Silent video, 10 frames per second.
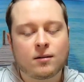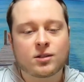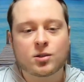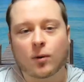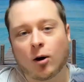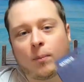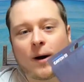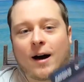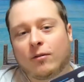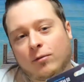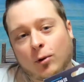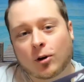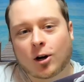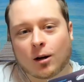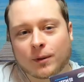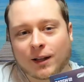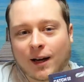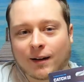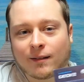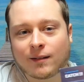12-pound fluorocarbon
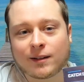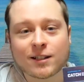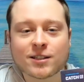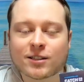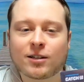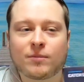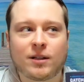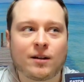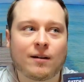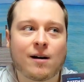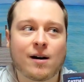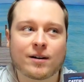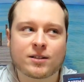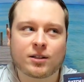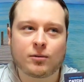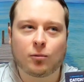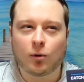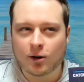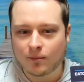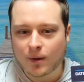line. This is going to be honestly
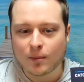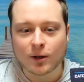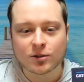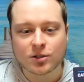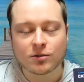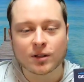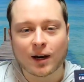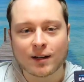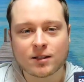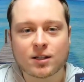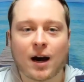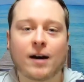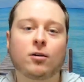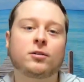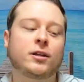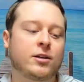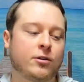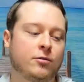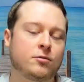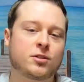one of my most used lines. I only
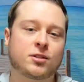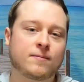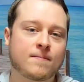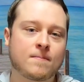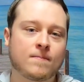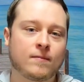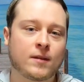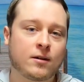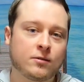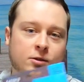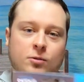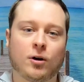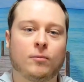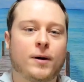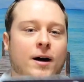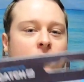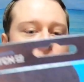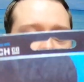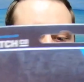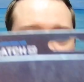use
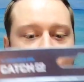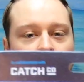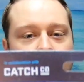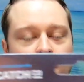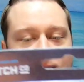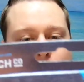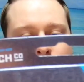12-pound fluorocarbon.